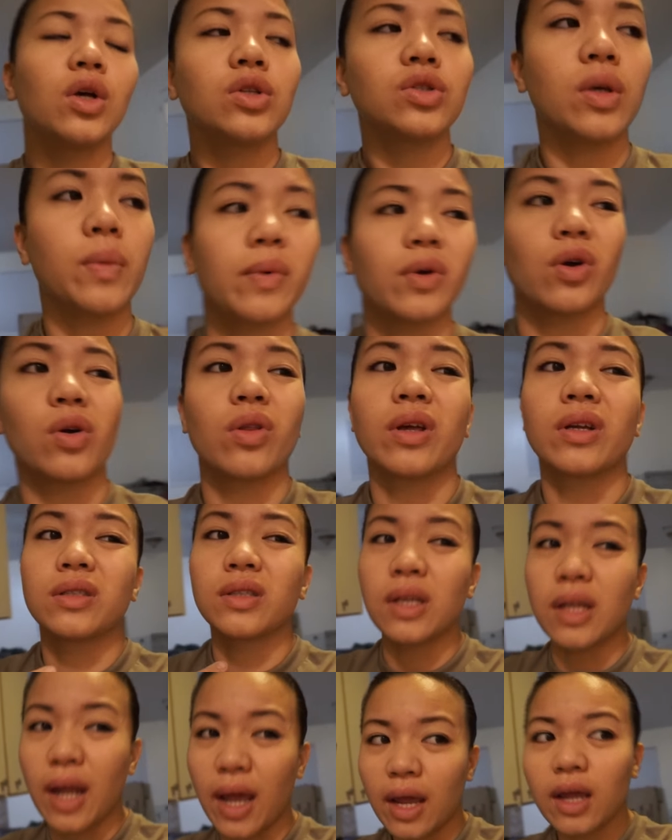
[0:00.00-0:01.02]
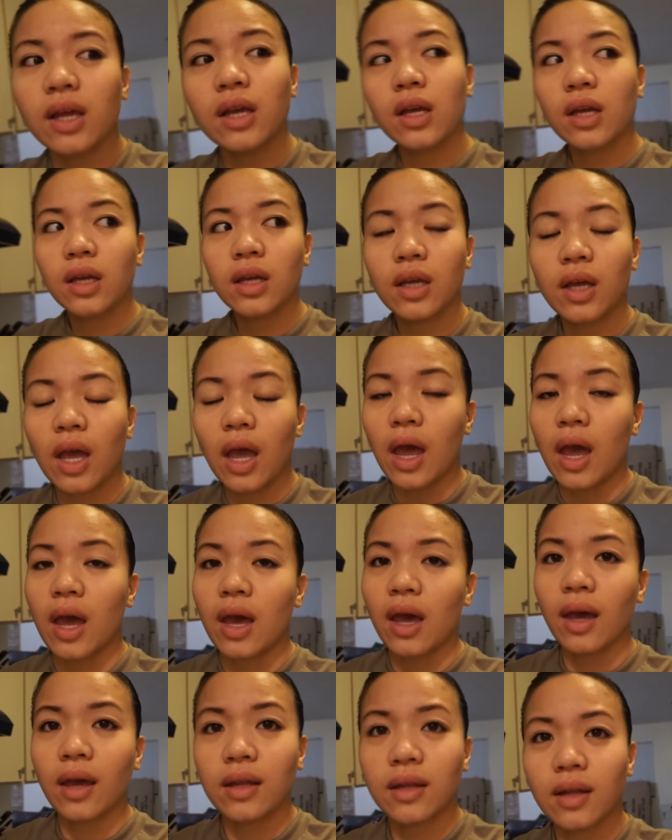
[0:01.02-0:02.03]
So I'm going to go there today
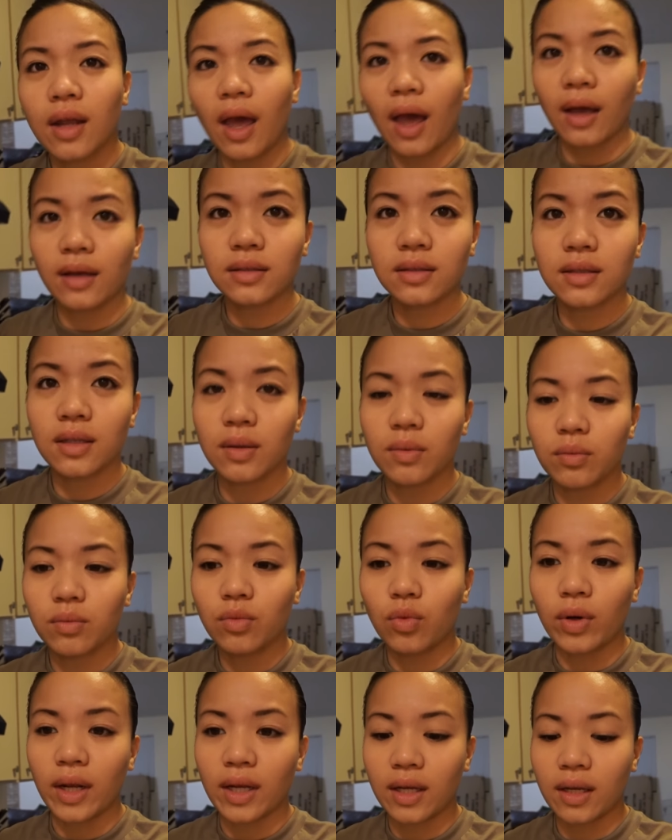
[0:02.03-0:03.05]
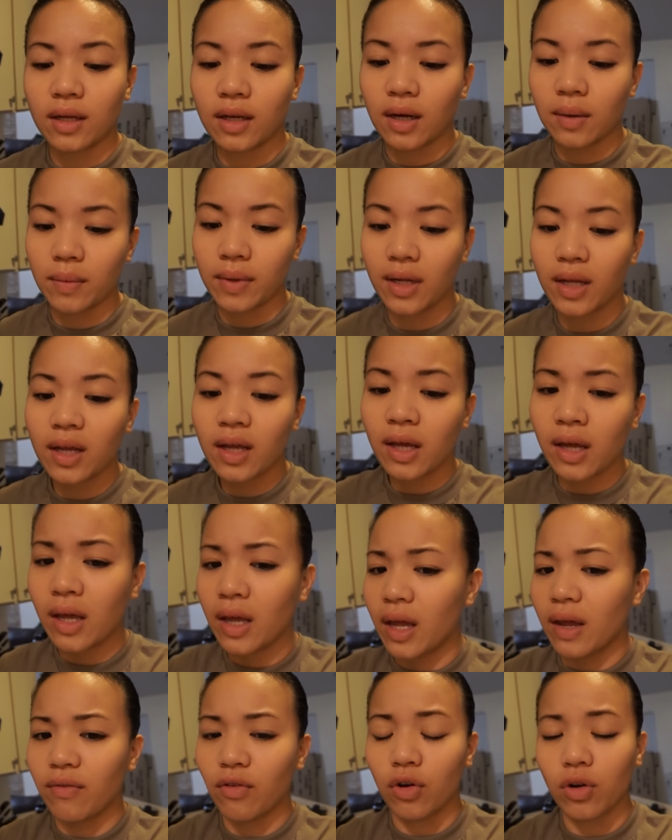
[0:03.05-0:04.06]
and ask them when I can come and
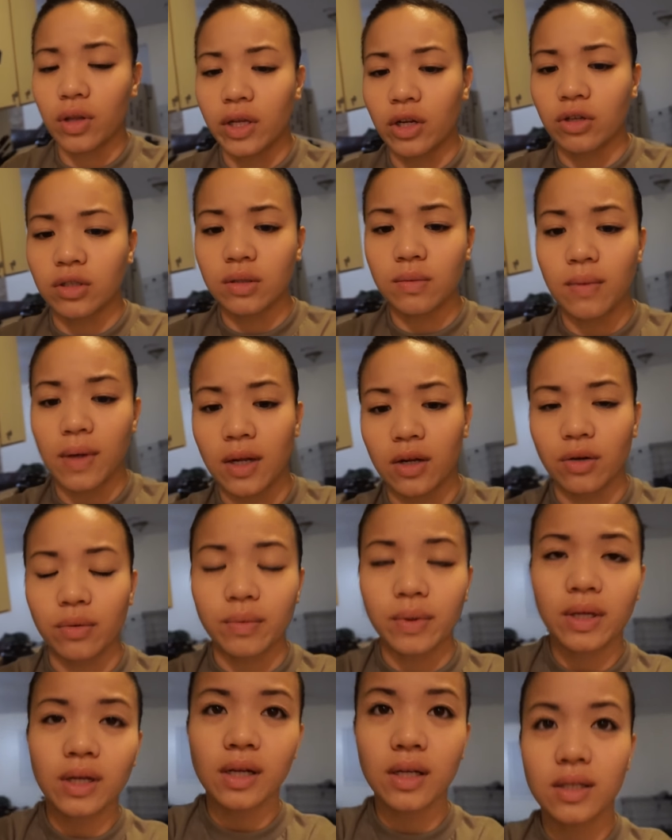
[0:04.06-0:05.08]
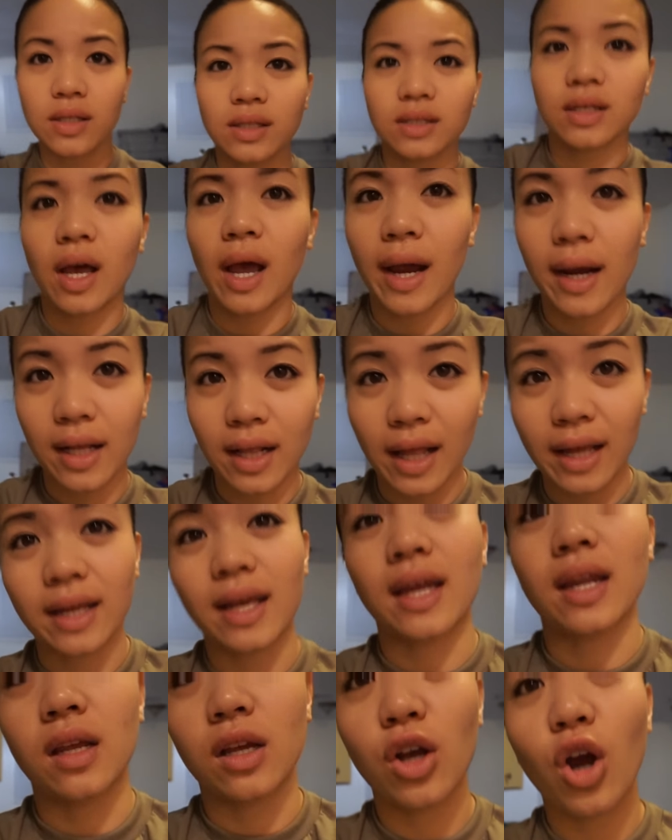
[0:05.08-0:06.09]
if earlier is better, because I like
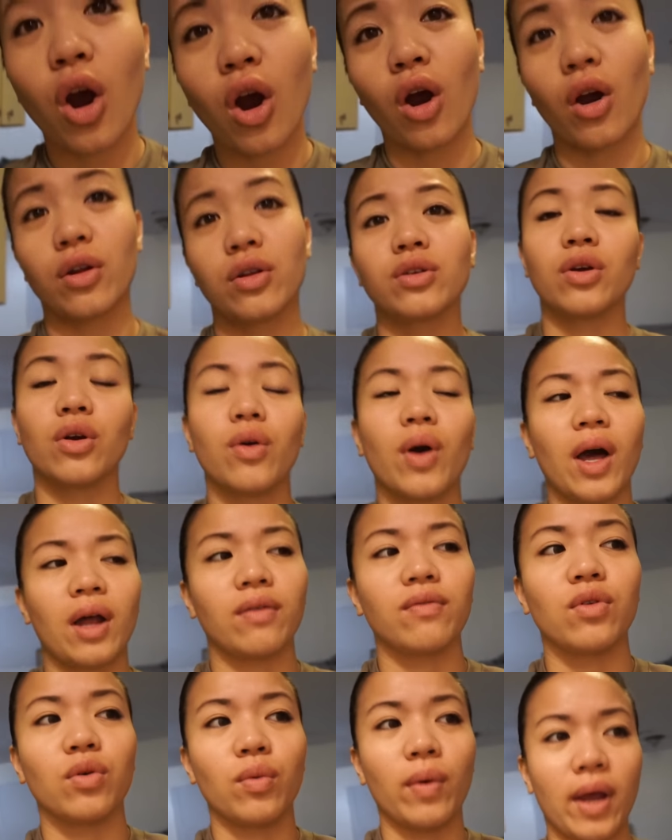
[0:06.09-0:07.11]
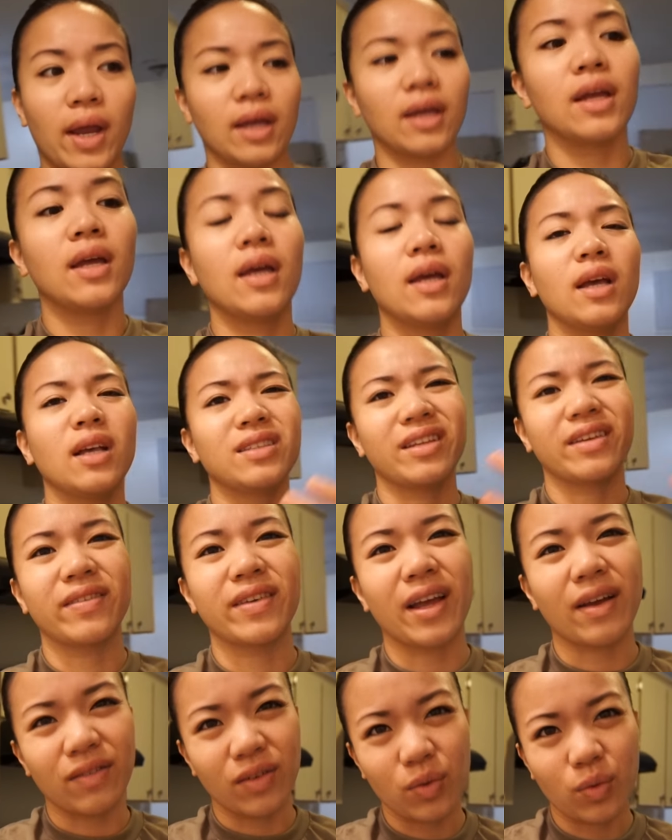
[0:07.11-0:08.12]
getting cardio out of the way instead
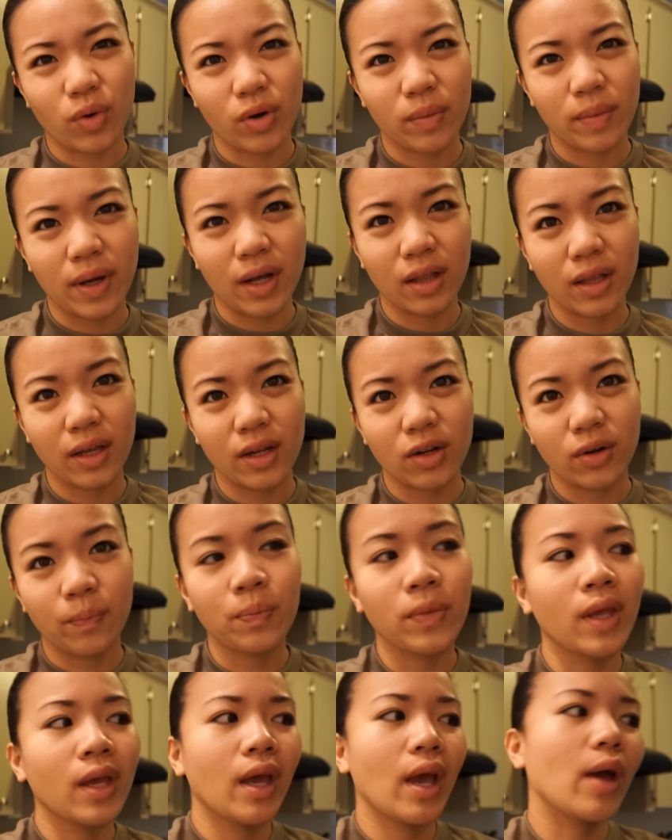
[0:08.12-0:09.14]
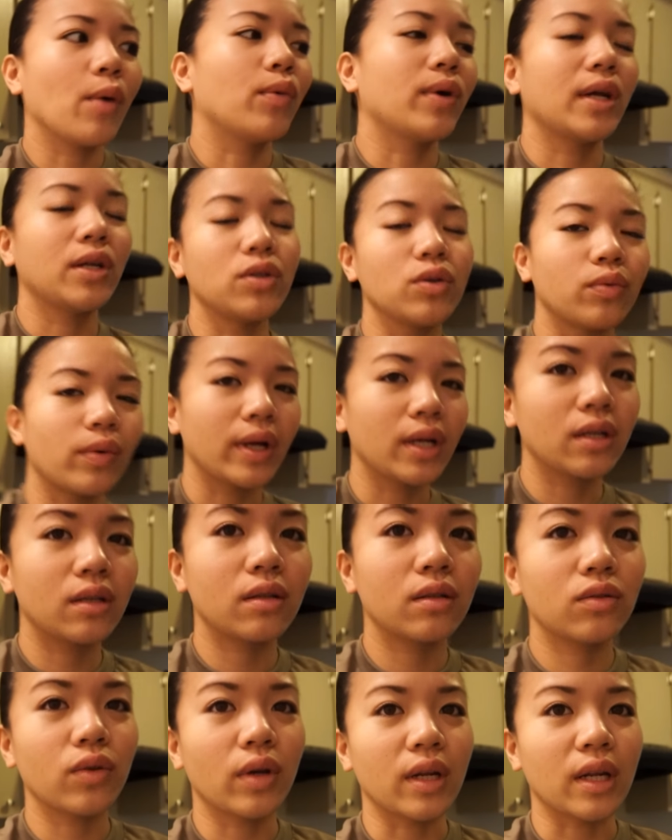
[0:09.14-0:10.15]
of having to worry about later. And when I do
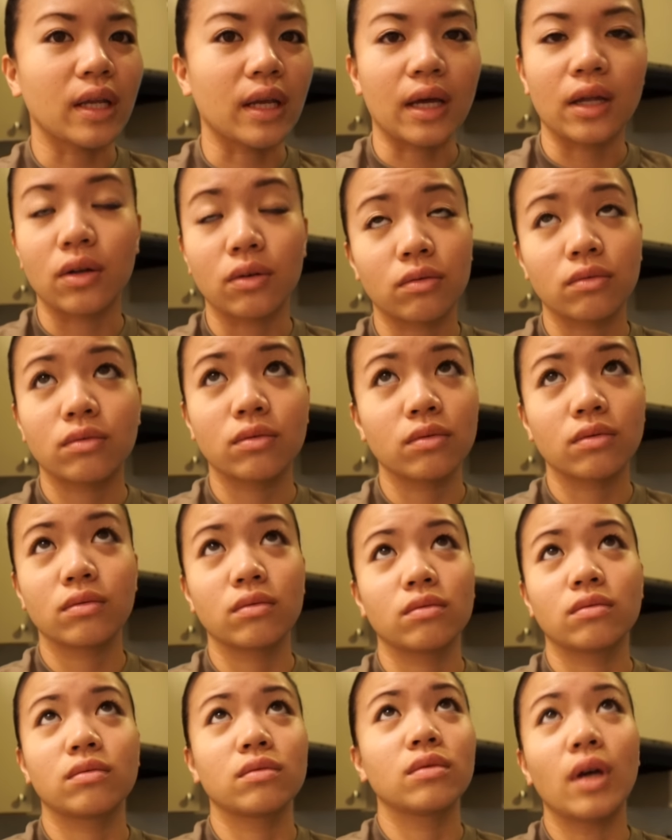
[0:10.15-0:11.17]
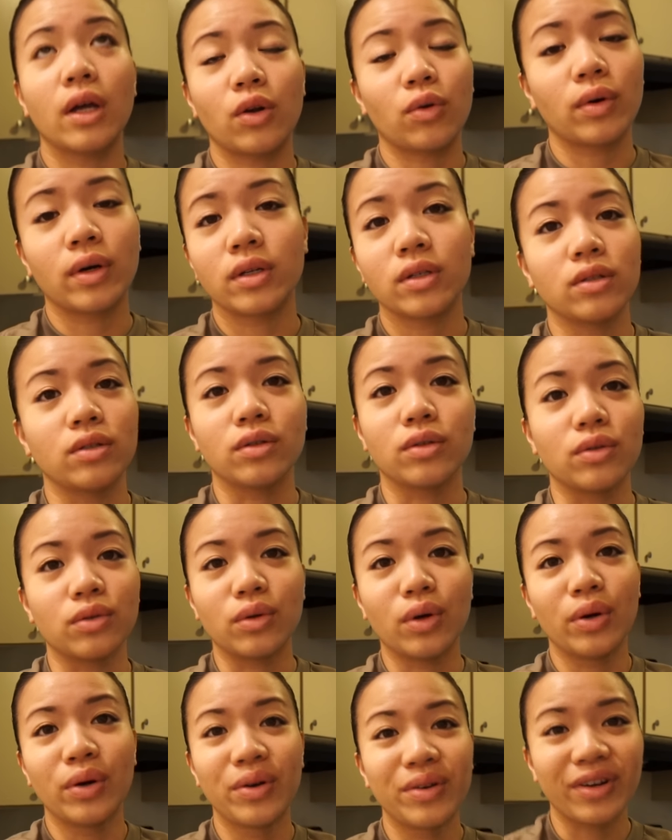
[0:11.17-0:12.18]
weight training, I don't want to
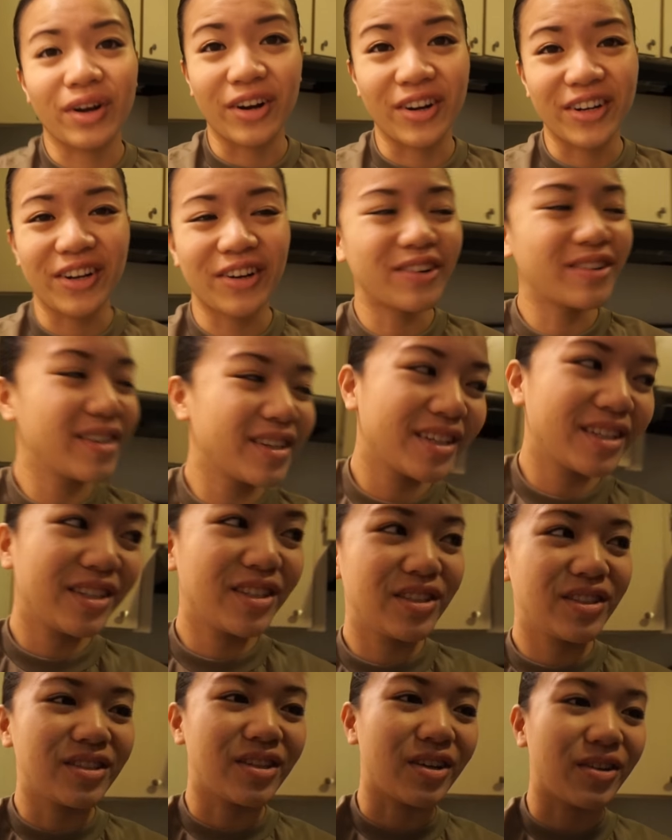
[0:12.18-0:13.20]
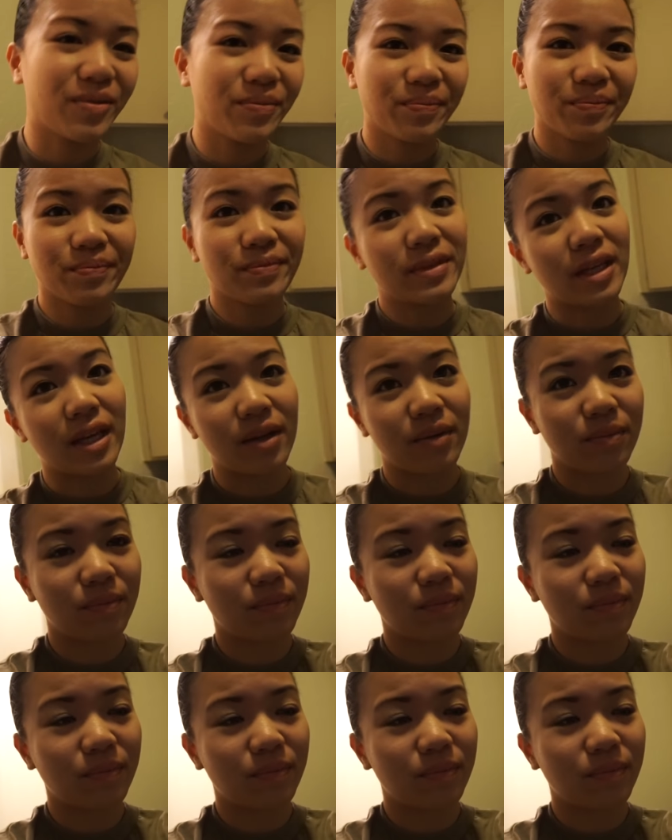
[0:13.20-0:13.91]
do cardio, so yeah.